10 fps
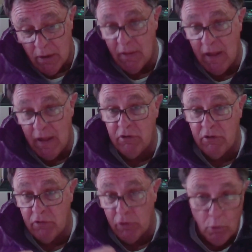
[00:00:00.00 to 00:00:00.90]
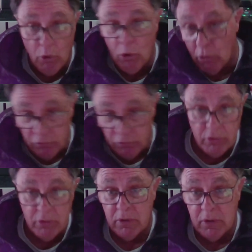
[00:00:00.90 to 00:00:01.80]
Now that's just the walls.
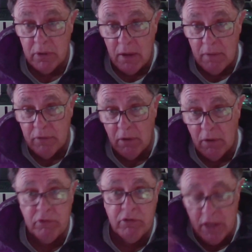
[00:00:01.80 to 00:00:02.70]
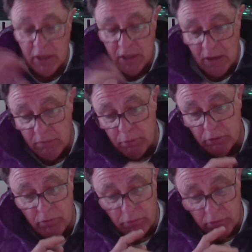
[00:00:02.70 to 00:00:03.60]
Now obviously then you have to
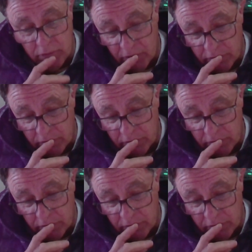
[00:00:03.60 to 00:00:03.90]
put your roof